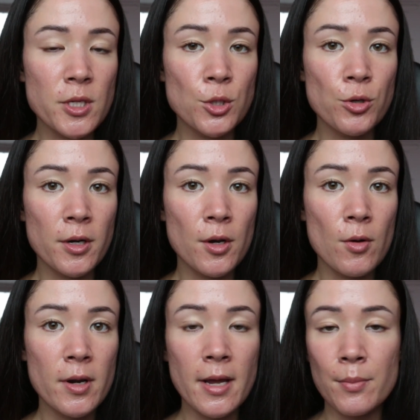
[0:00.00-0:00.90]

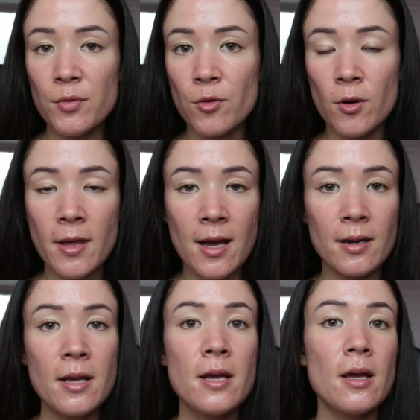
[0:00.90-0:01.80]
Tretinoin, and before that
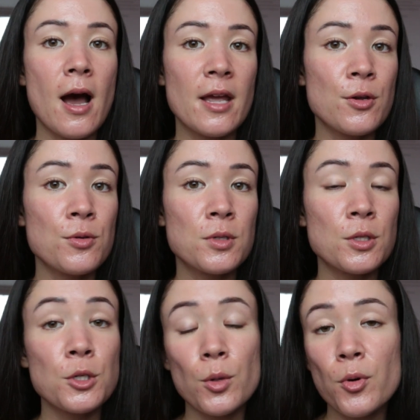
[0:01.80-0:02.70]
I used
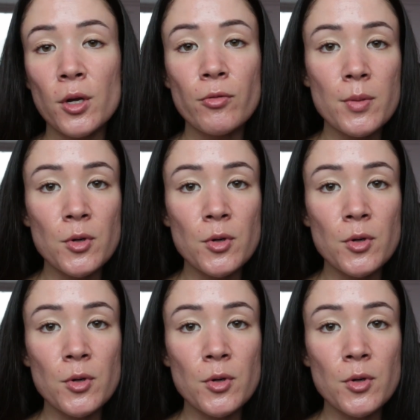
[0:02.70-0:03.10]
0.3%